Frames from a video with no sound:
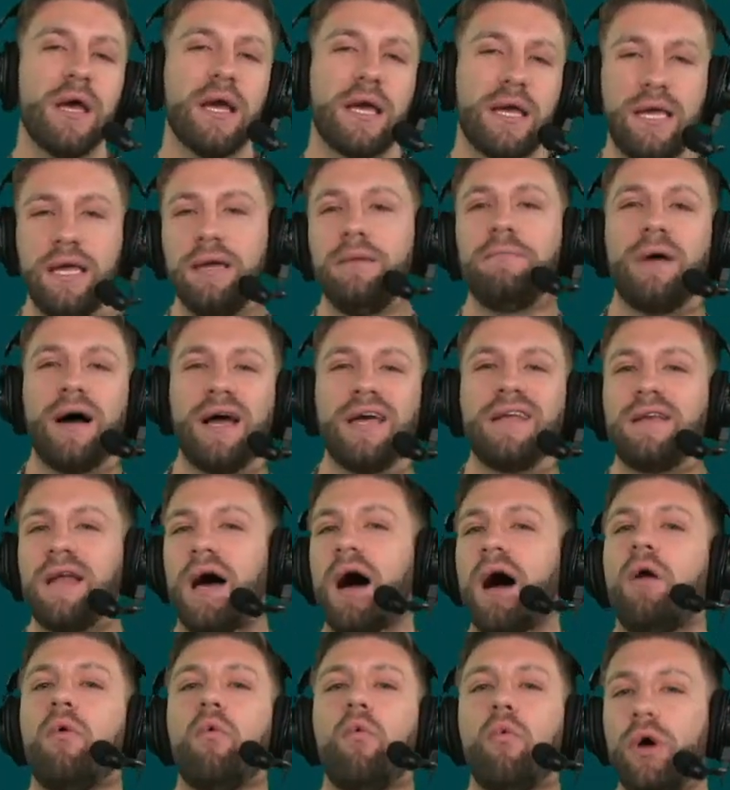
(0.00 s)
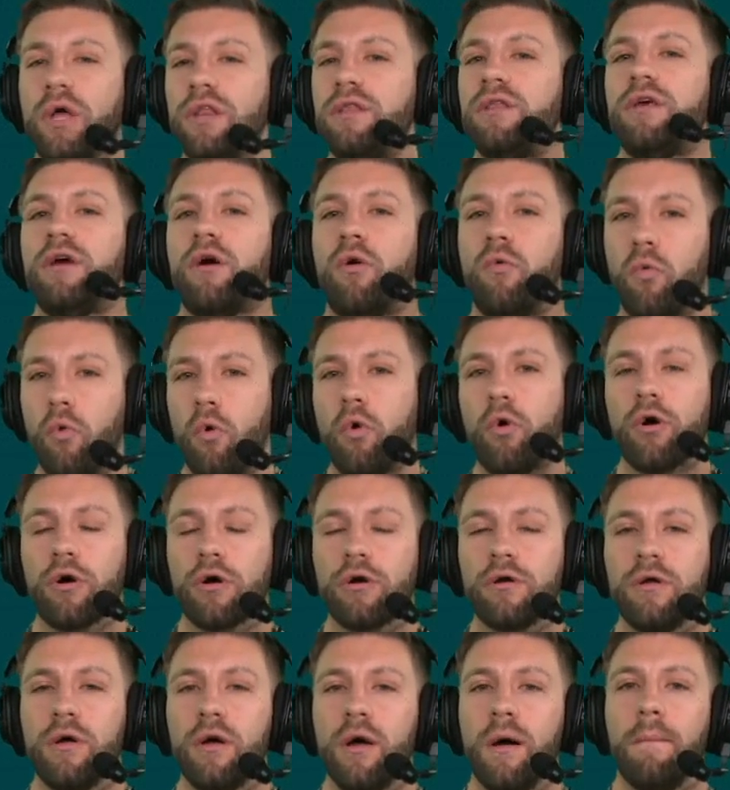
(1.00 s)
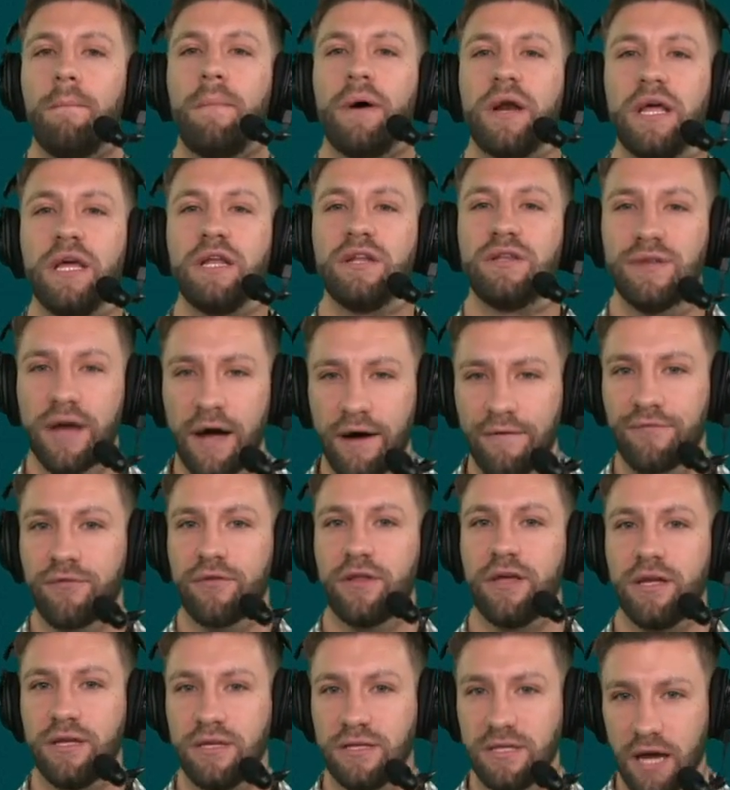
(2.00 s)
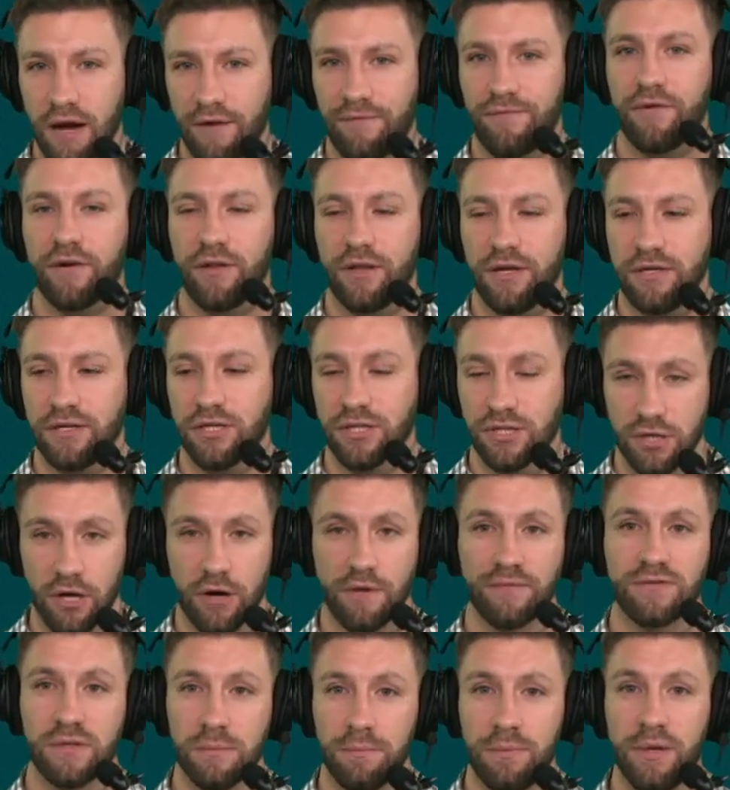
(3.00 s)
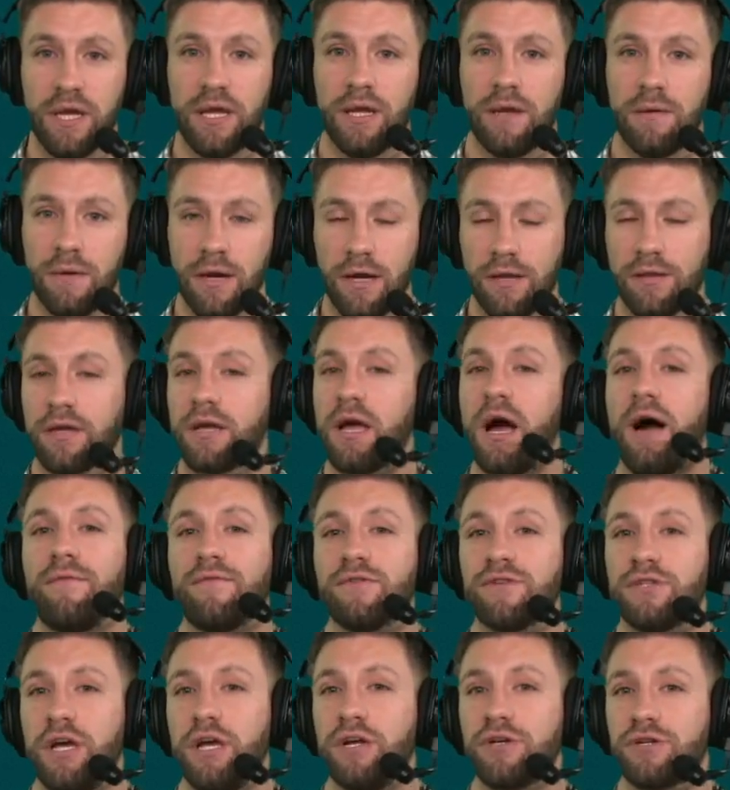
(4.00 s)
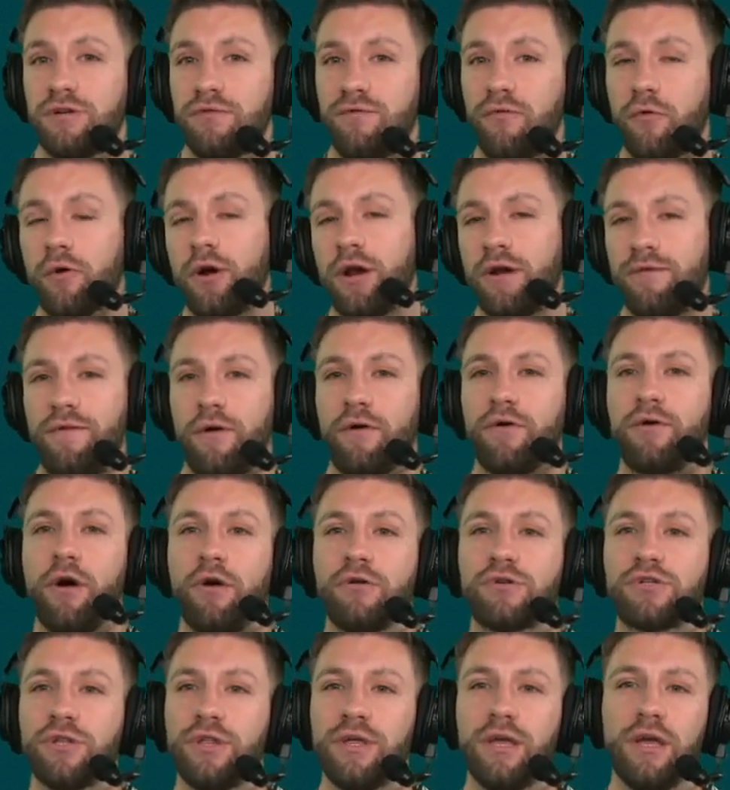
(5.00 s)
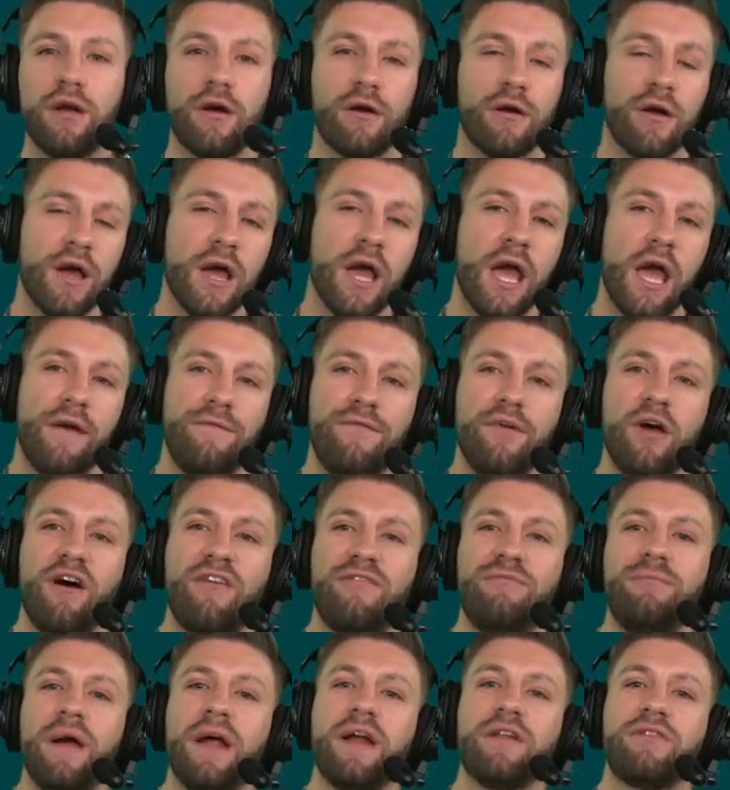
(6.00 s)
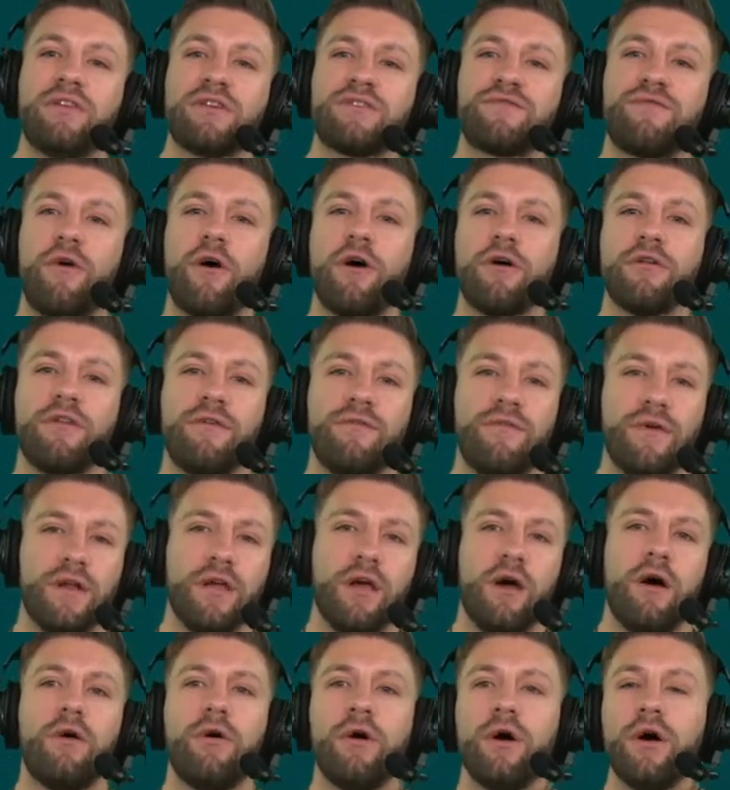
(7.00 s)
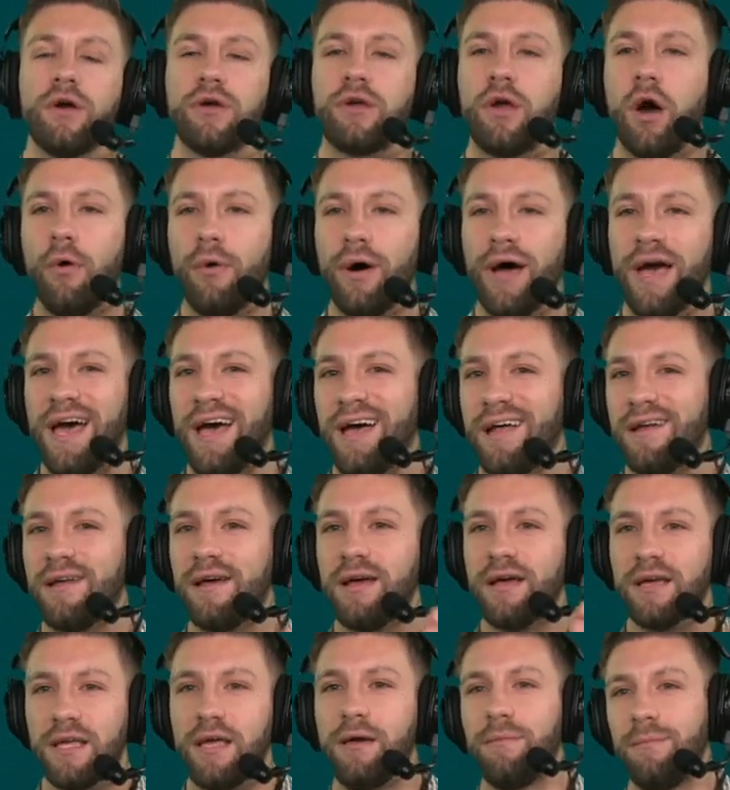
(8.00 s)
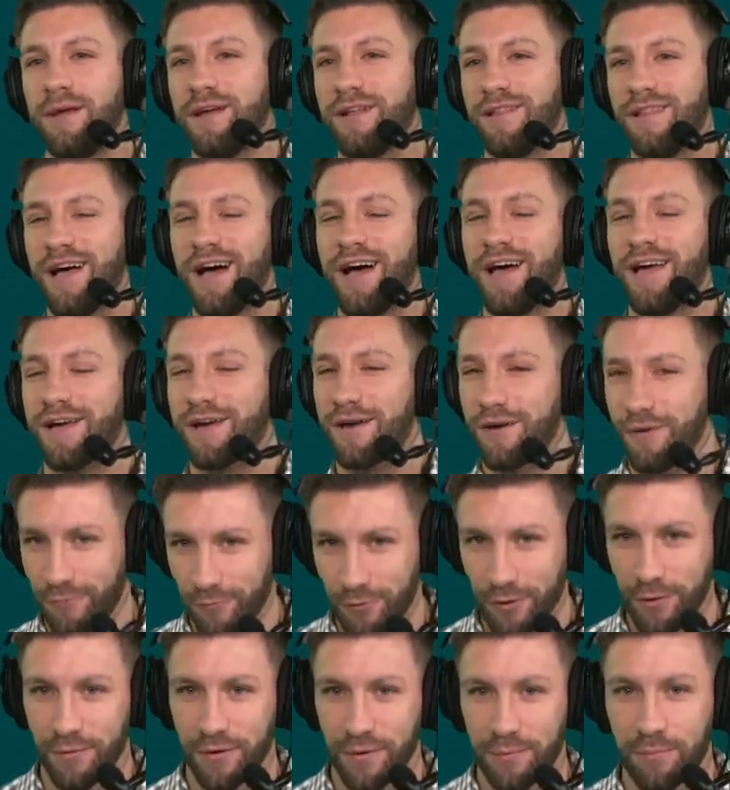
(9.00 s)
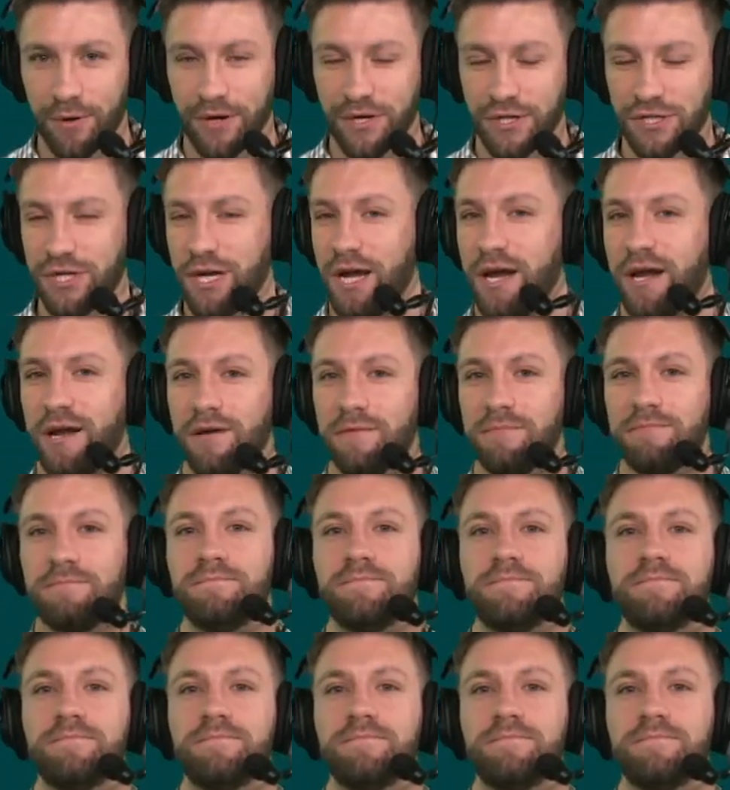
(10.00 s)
He might not win the award, but he definitely, definitely deserves to be in the conversation for NFL Coach of the Year. If y'all have made it this far in the video, go ahead, give me a like. We would appreciate it.